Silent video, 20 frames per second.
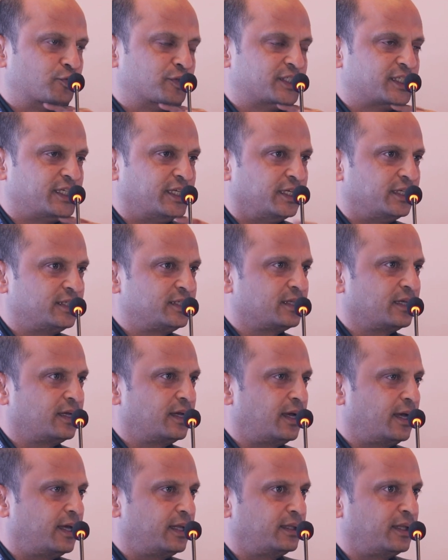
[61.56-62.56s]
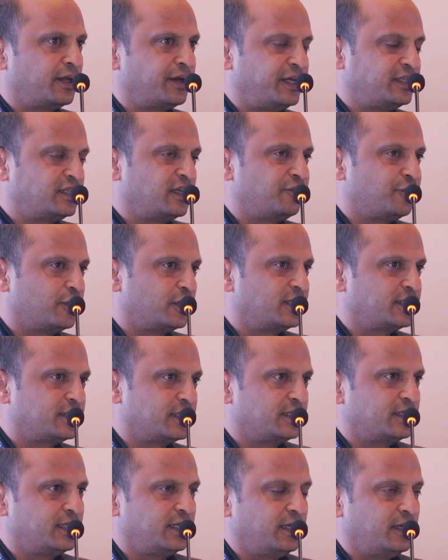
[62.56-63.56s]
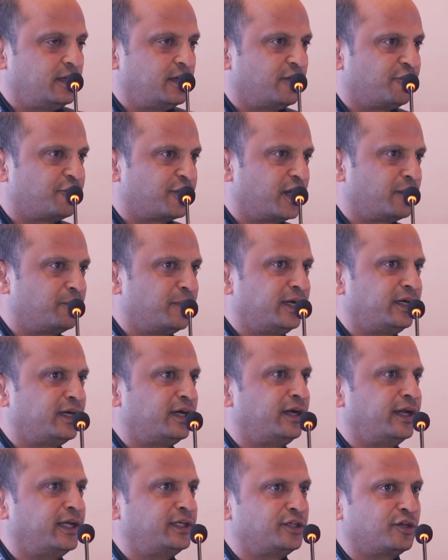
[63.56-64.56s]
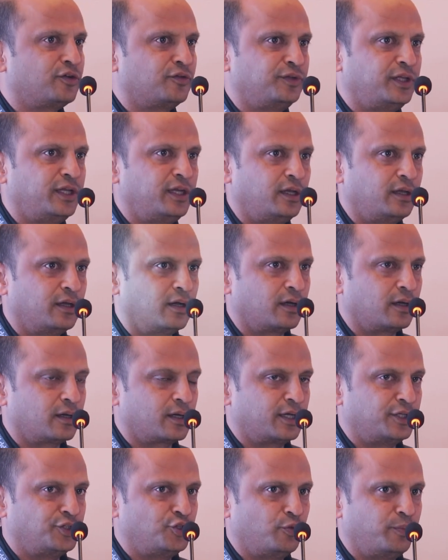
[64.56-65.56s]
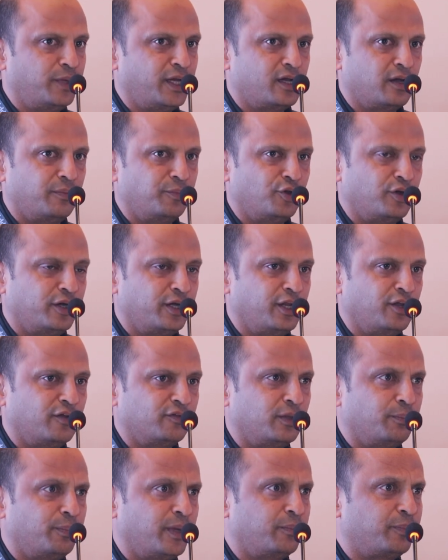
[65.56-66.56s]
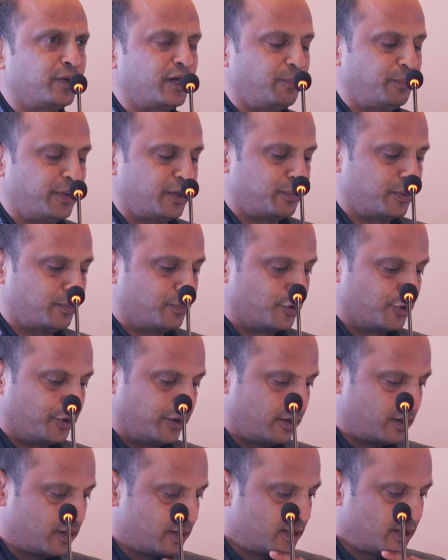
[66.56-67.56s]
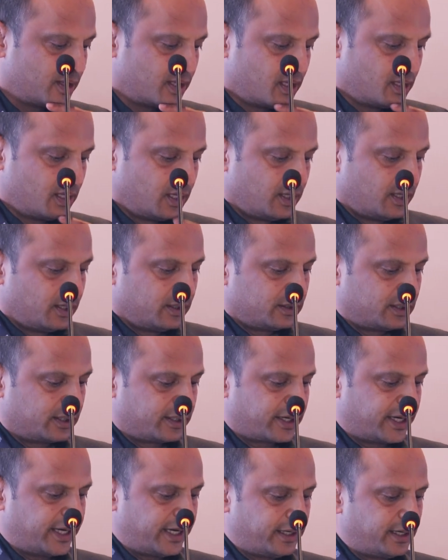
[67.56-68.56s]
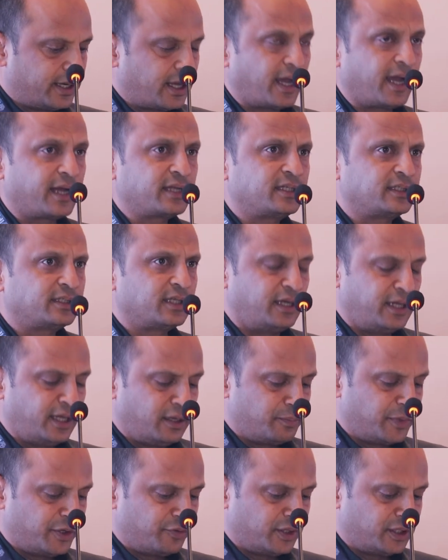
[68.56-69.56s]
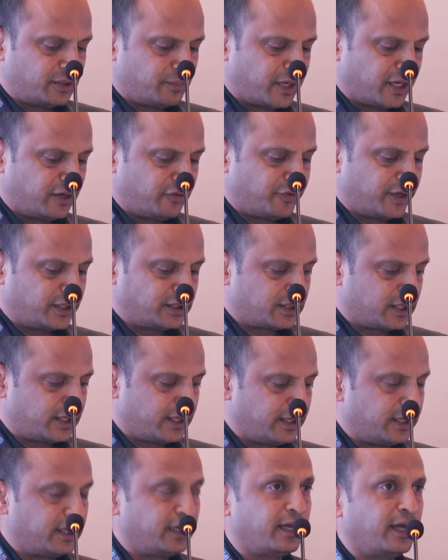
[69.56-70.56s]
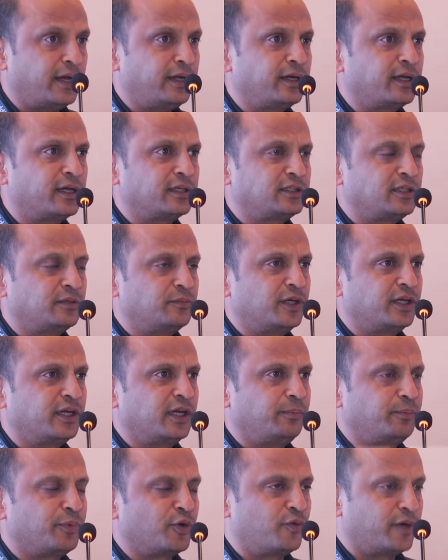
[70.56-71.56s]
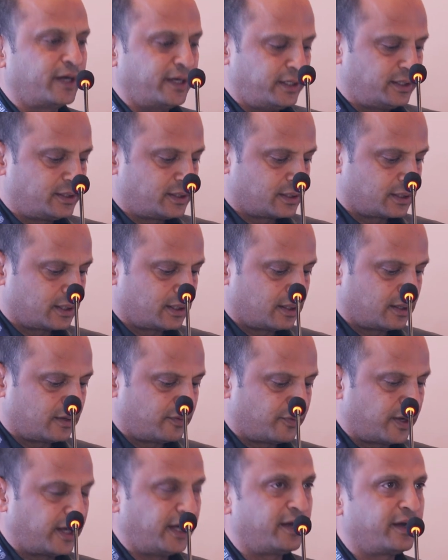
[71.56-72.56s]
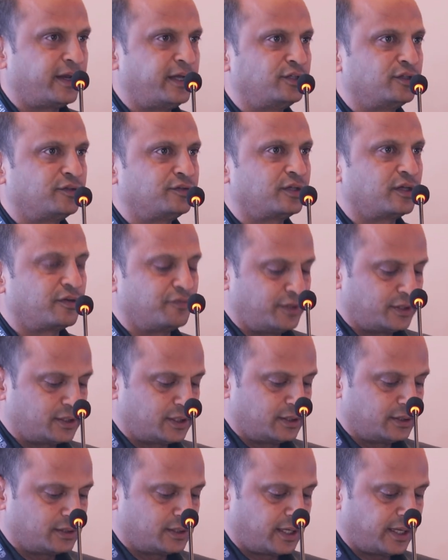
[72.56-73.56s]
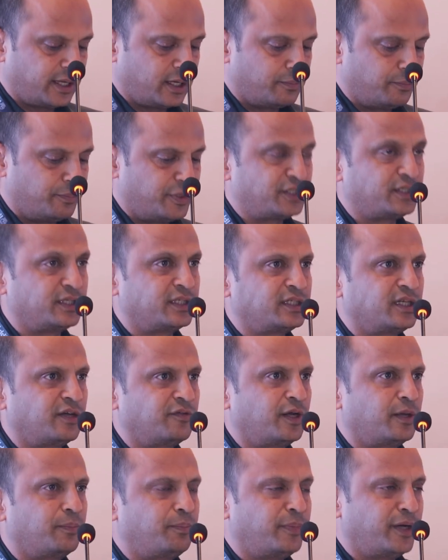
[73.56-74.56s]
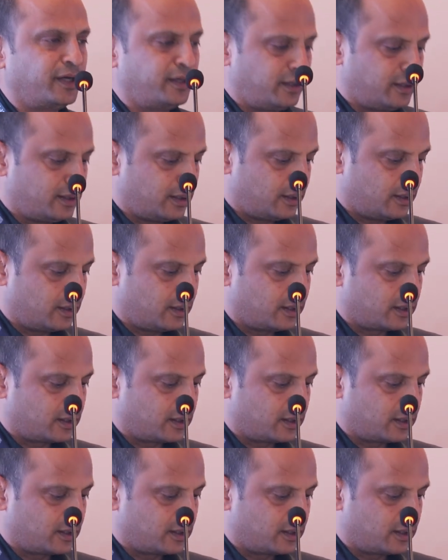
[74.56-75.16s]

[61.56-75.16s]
overseas, and the reason for this is the fragmented nature of the consuming community of the paper and paper board. The trade acts as a link between the manufacturer and end customer and provides a wide range of services like business development,